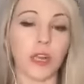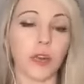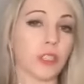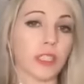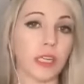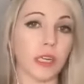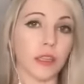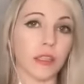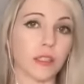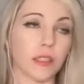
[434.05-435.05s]
and I'm just getting
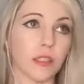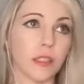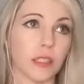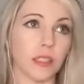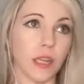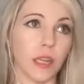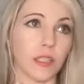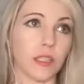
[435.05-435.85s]
this to say,